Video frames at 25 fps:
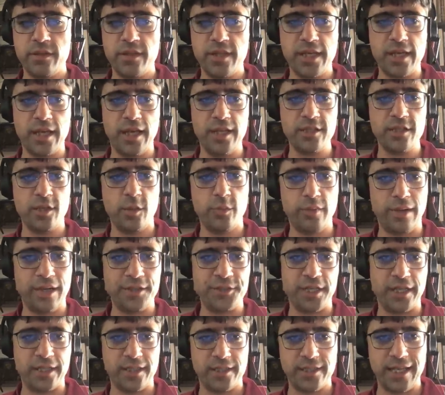But the console
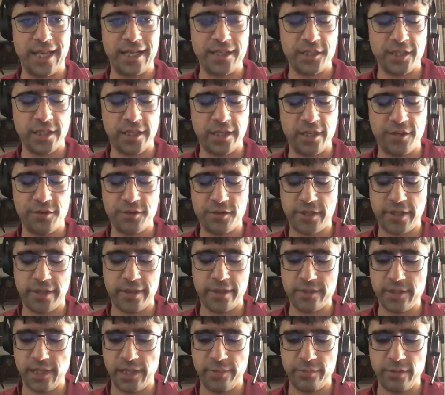project is actually an
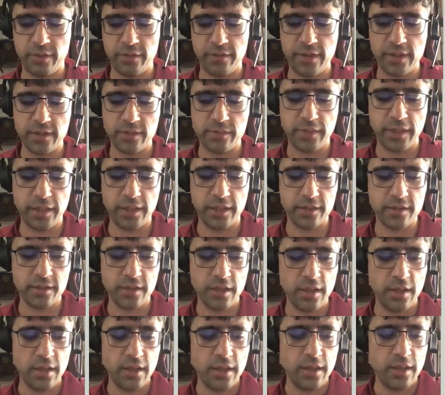interesting example of this,
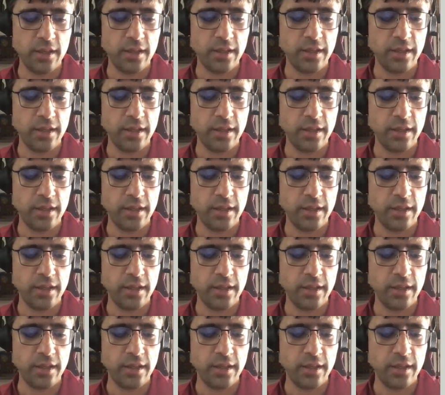because